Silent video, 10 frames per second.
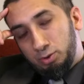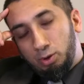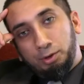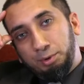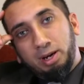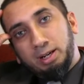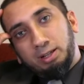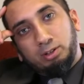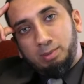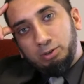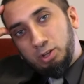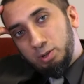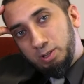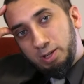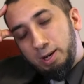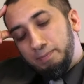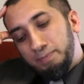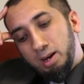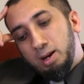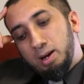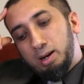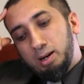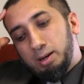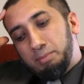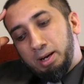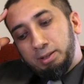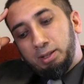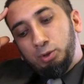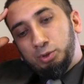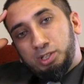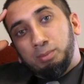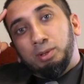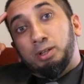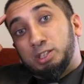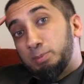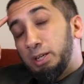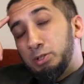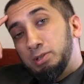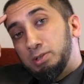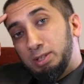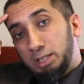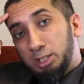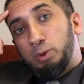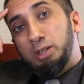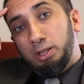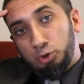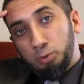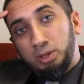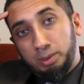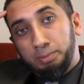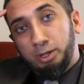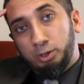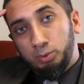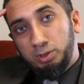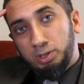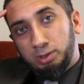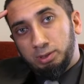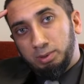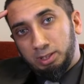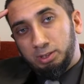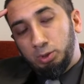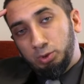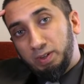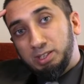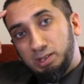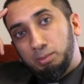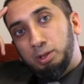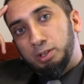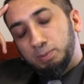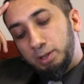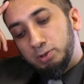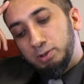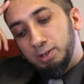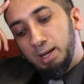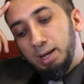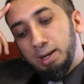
So all three ayat are about Judgment Day, and they use similar expressions, and that's why they should be compared to each other, because they use very similar expressions.